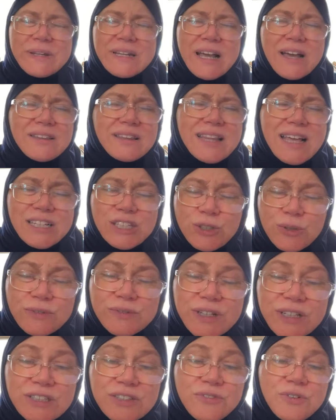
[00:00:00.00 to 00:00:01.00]
Now the last
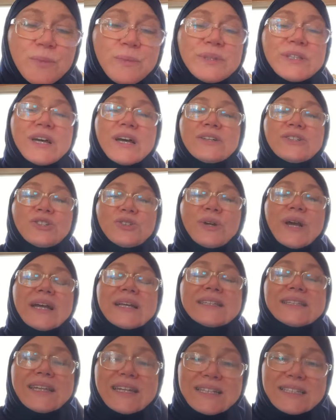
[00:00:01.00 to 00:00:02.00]
12 days of Ramadan,
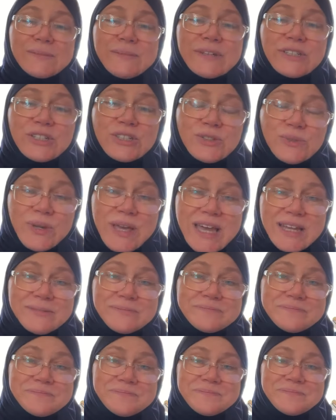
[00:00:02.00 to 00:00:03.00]
try to say it as much as you
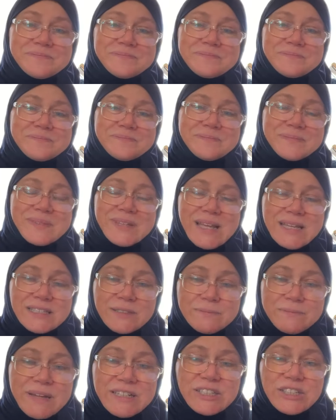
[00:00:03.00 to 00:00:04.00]
can.
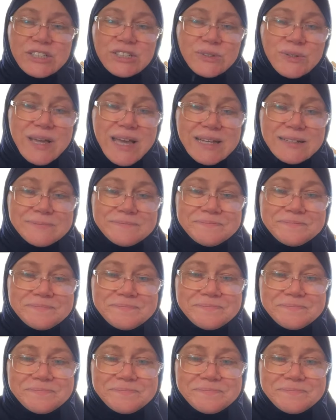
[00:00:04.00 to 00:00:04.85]
As much as you can.